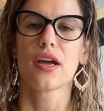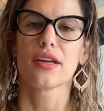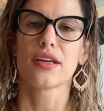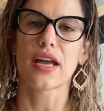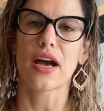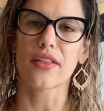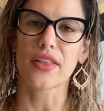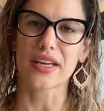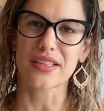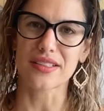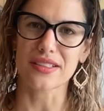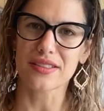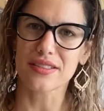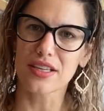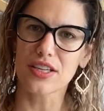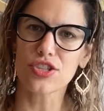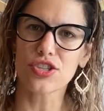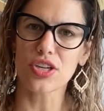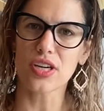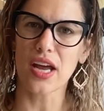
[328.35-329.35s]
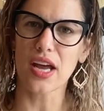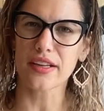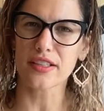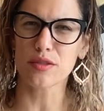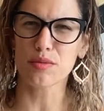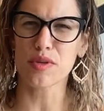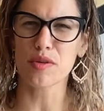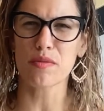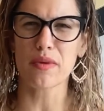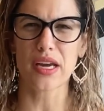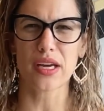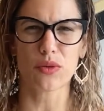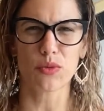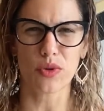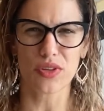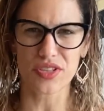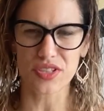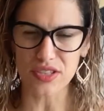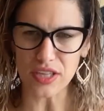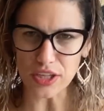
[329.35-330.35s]
Now, that decision has to be made
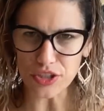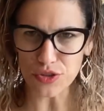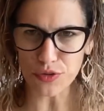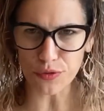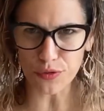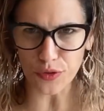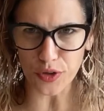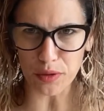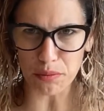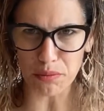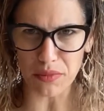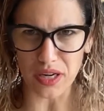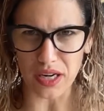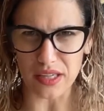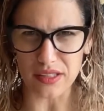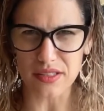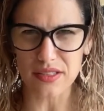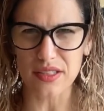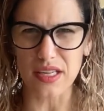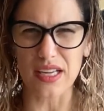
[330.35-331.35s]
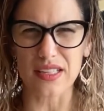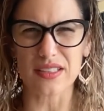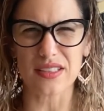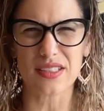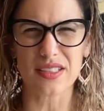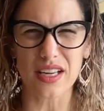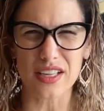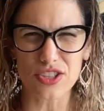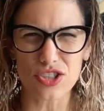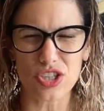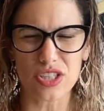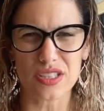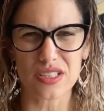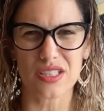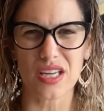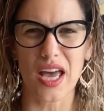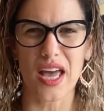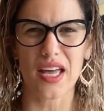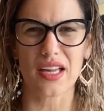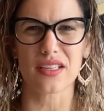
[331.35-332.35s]
with such firmness and such
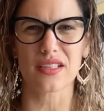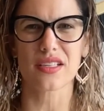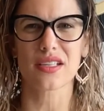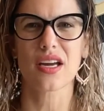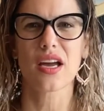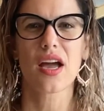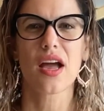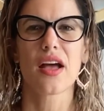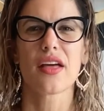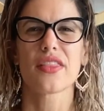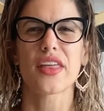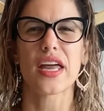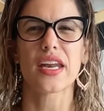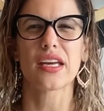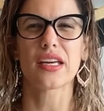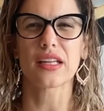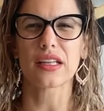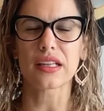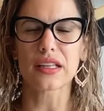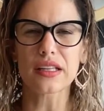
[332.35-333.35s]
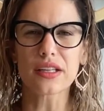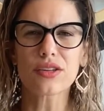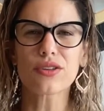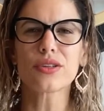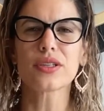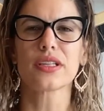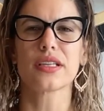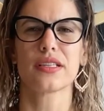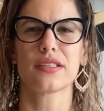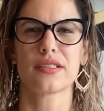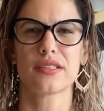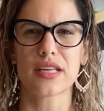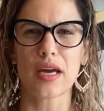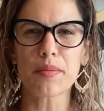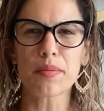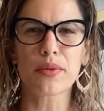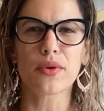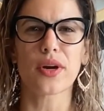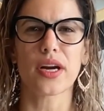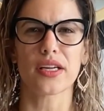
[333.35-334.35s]
intent that it literally
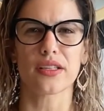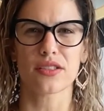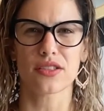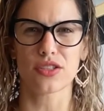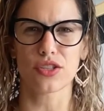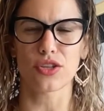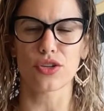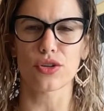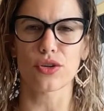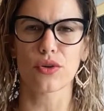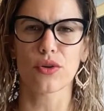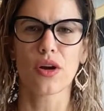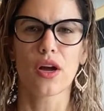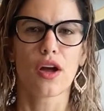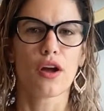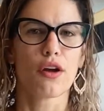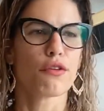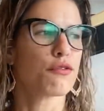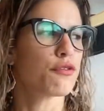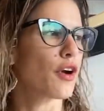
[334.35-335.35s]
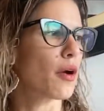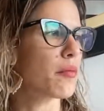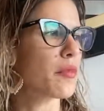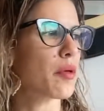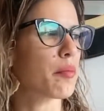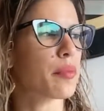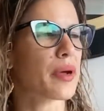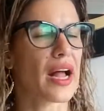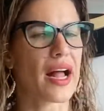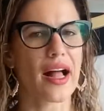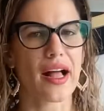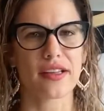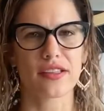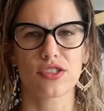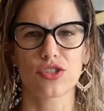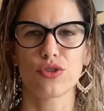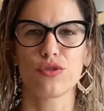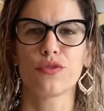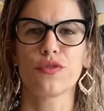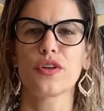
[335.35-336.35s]
separates you from the
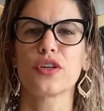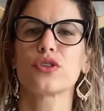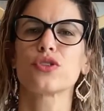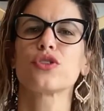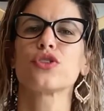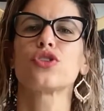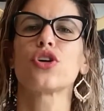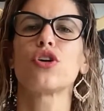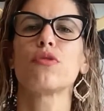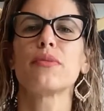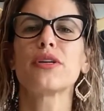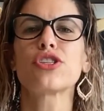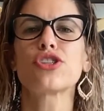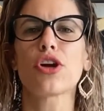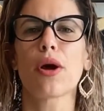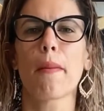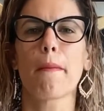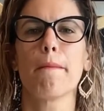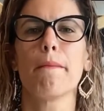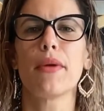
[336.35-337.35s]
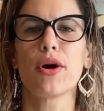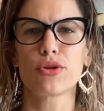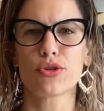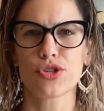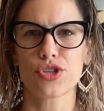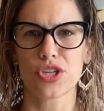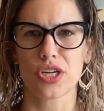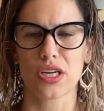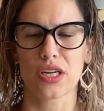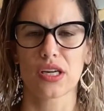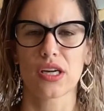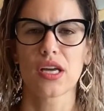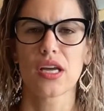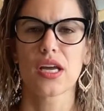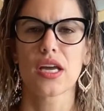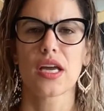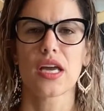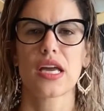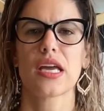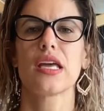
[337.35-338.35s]
past. You feel so much emotion
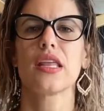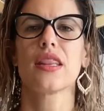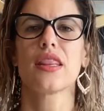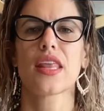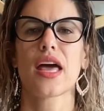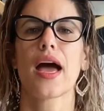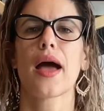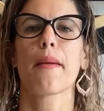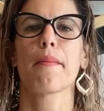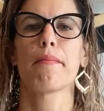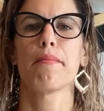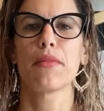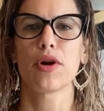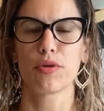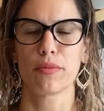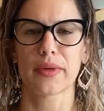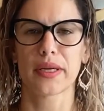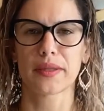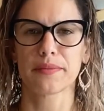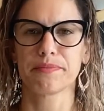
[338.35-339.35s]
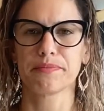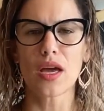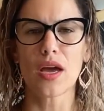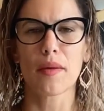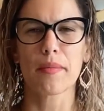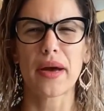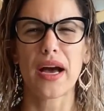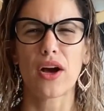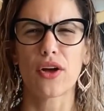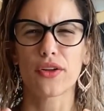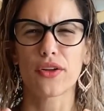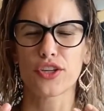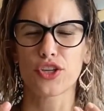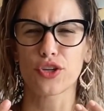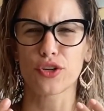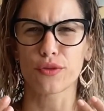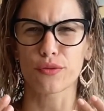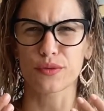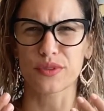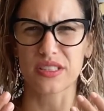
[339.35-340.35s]
in that moment about
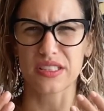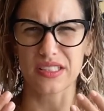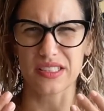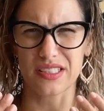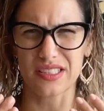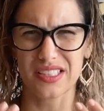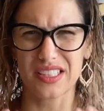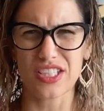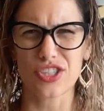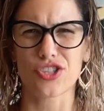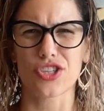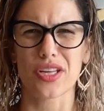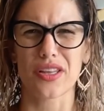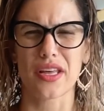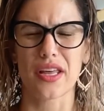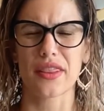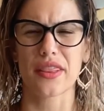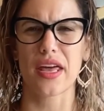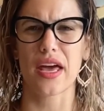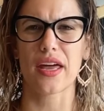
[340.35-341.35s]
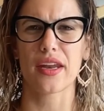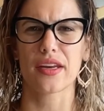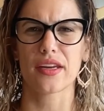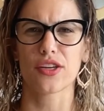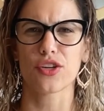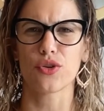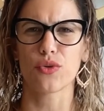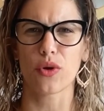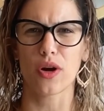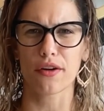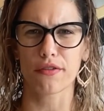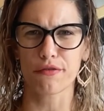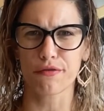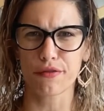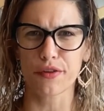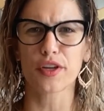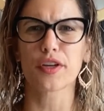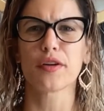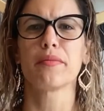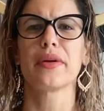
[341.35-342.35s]
your decision and that you are
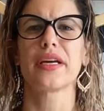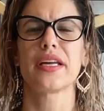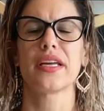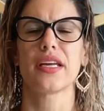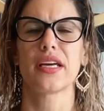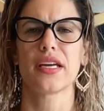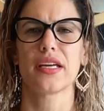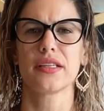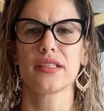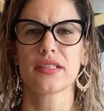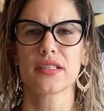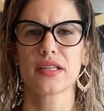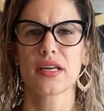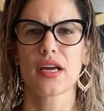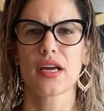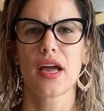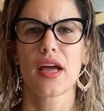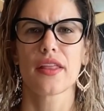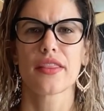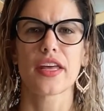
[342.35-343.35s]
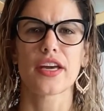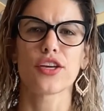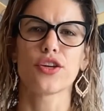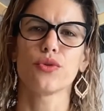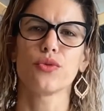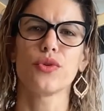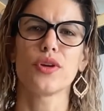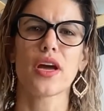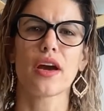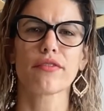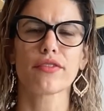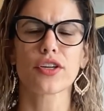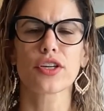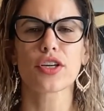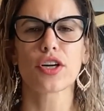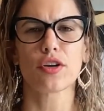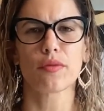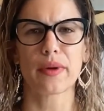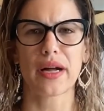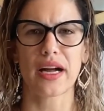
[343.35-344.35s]
firm in it, that you never
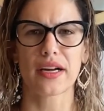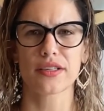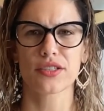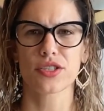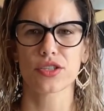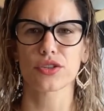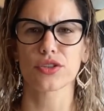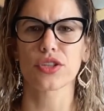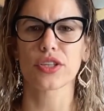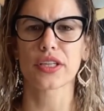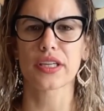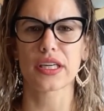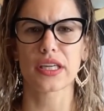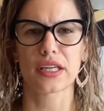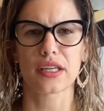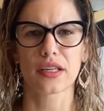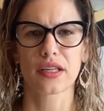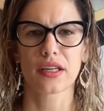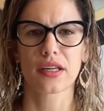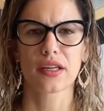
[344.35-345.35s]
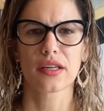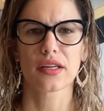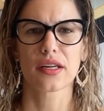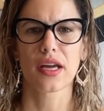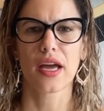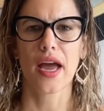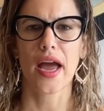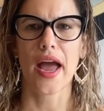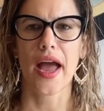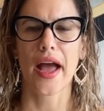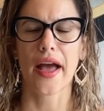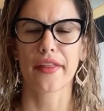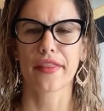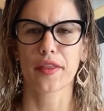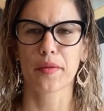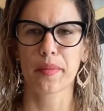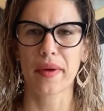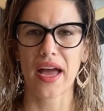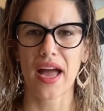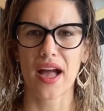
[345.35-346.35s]
go back to looking at
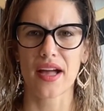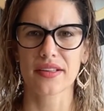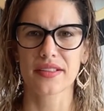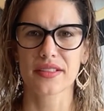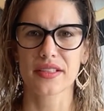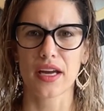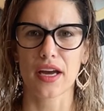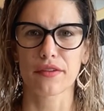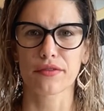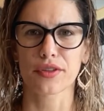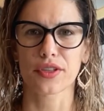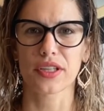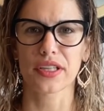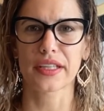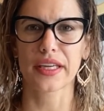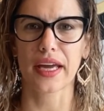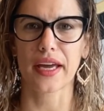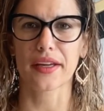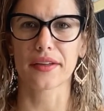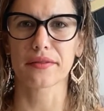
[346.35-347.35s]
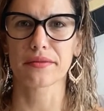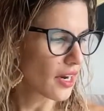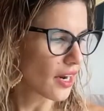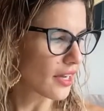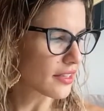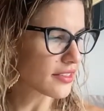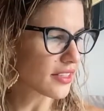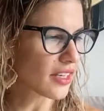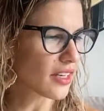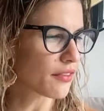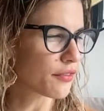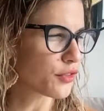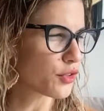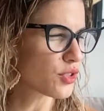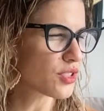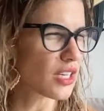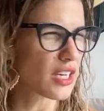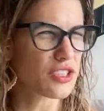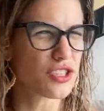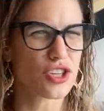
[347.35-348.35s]
the past ever again. It's like if you
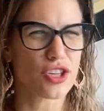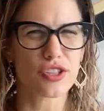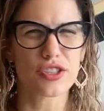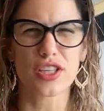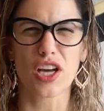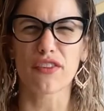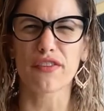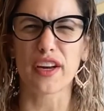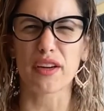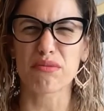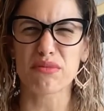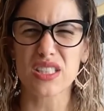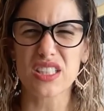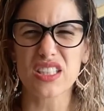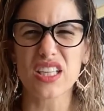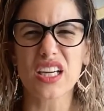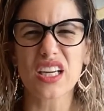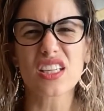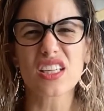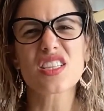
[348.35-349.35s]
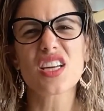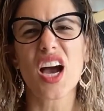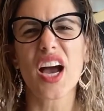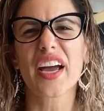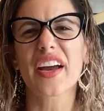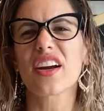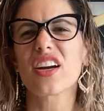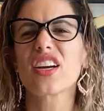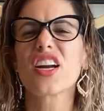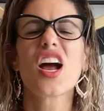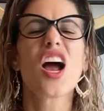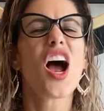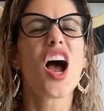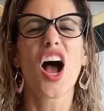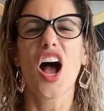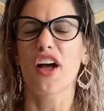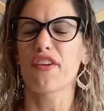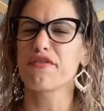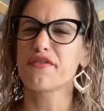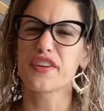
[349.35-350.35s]
said to yourself, I'm sick and tired
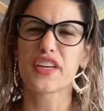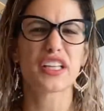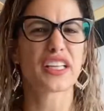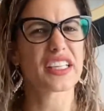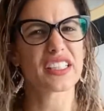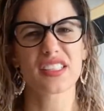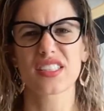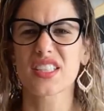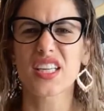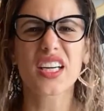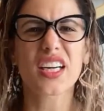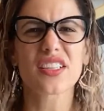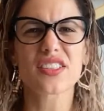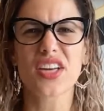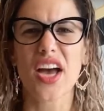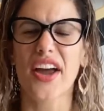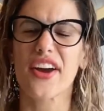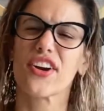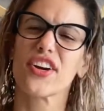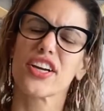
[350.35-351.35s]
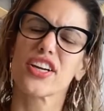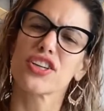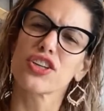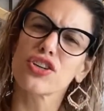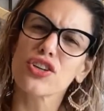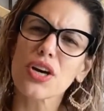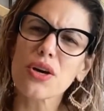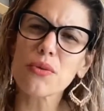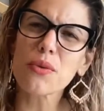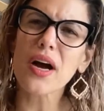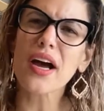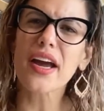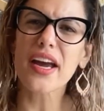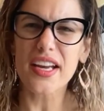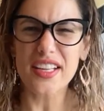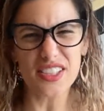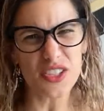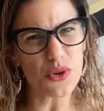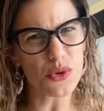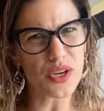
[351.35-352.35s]
of feeling sick and tired. And you know what?
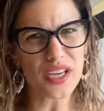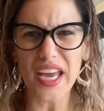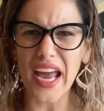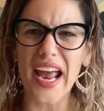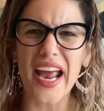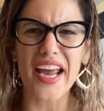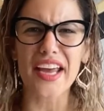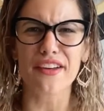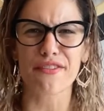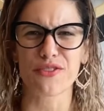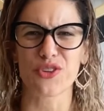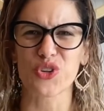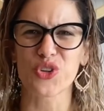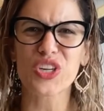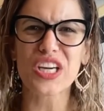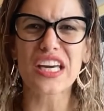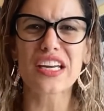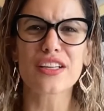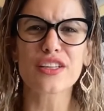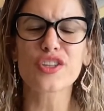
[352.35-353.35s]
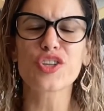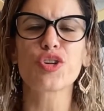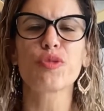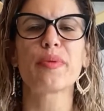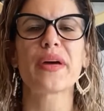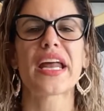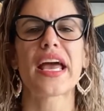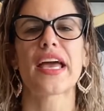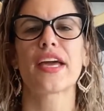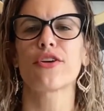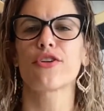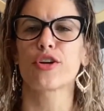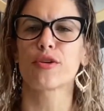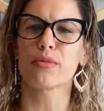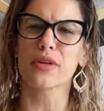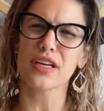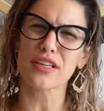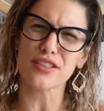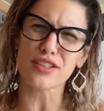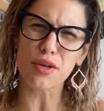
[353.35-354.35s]
It's okay if you get a little bit angry
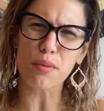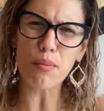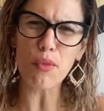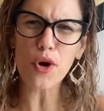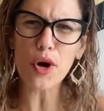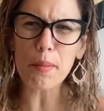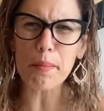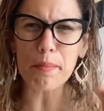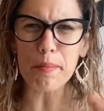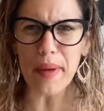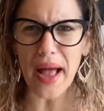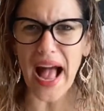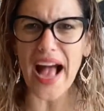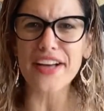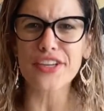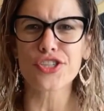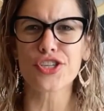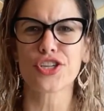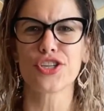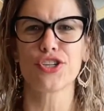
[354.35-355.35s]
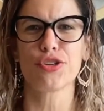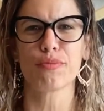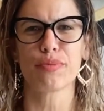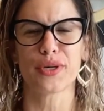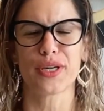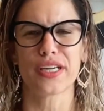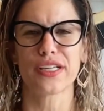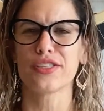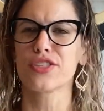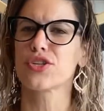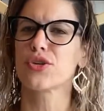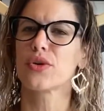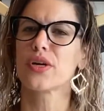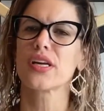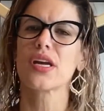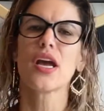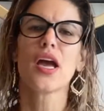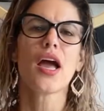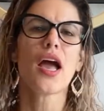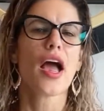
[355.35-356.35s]
because the more passion you put into
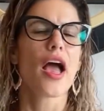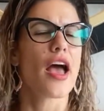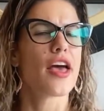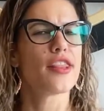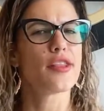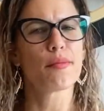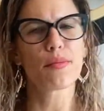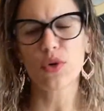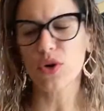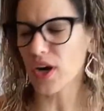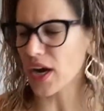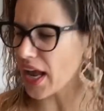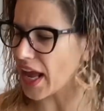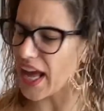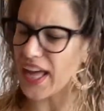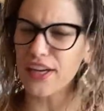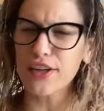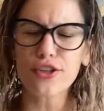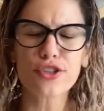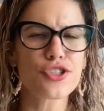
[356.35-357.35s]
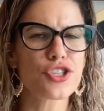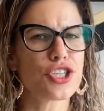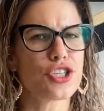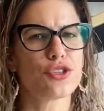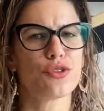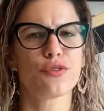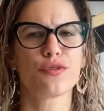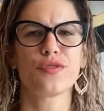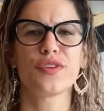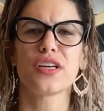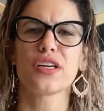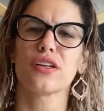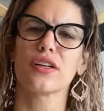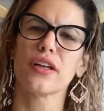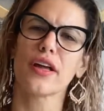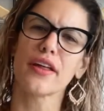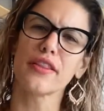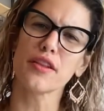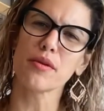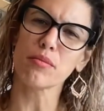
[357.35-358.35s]
it and the more energy you feel
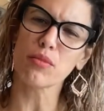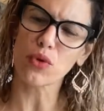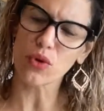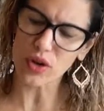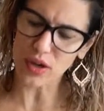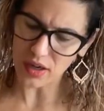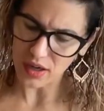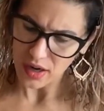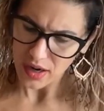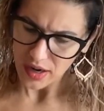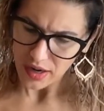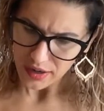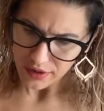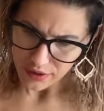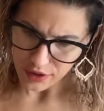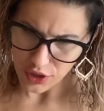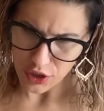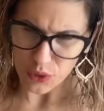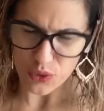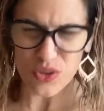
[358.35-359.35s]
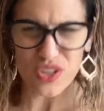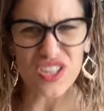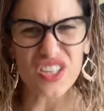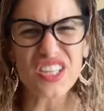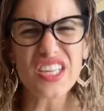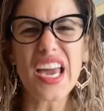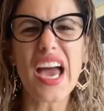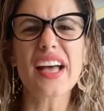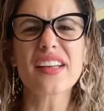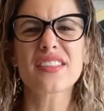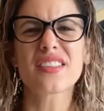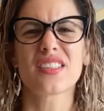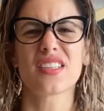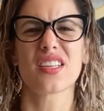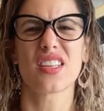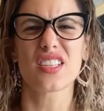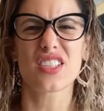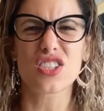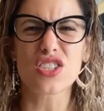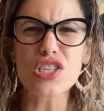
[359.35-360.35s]
and the more, you know, yes
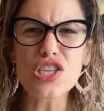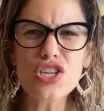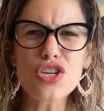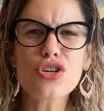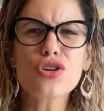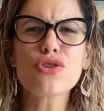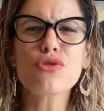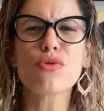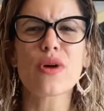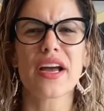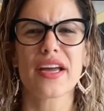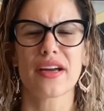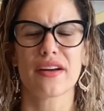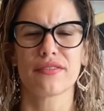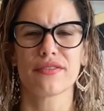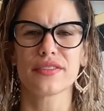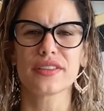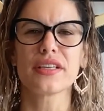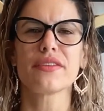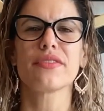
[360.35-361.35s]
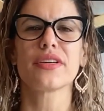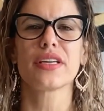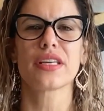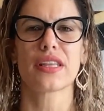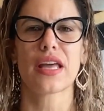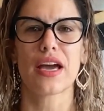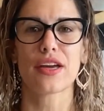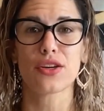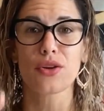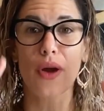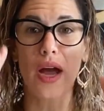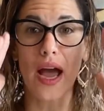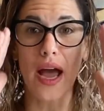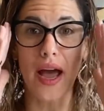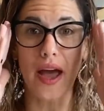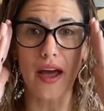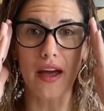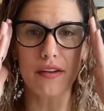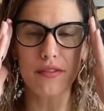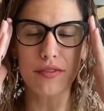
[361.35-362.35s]
to this new way of living that you
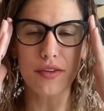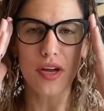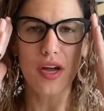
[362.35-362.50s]
have,